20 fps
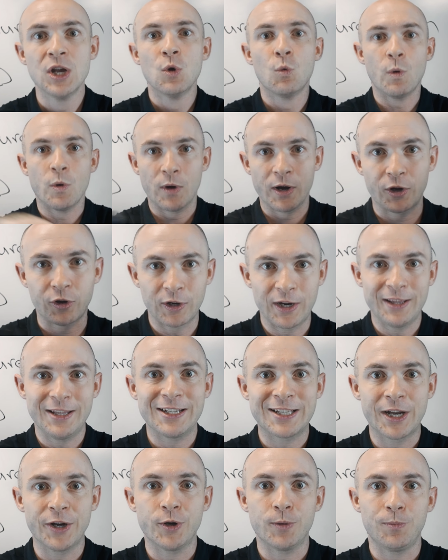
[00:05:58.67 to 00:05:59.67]
we want to create
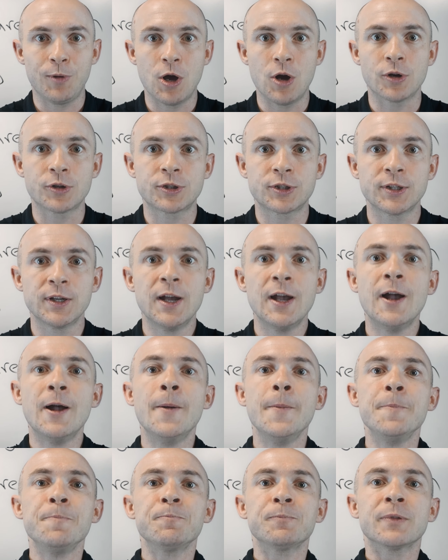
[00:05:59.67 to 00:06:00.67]
these 100 blocks,
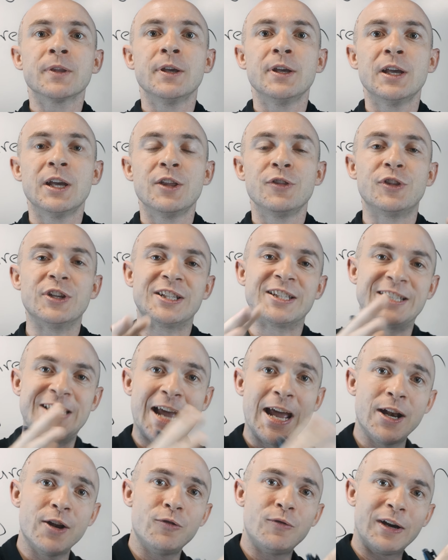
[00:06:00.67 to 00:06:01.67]
the
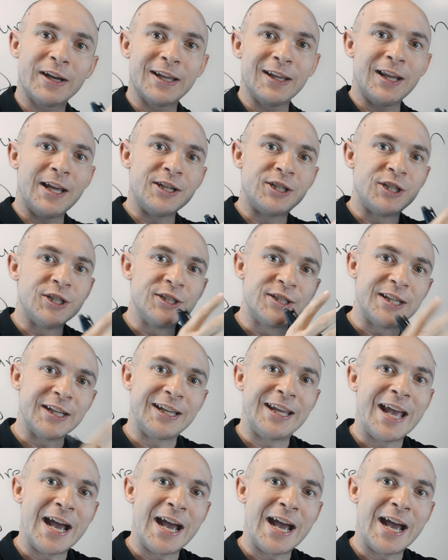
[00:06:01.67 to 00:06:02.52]
standard regulations that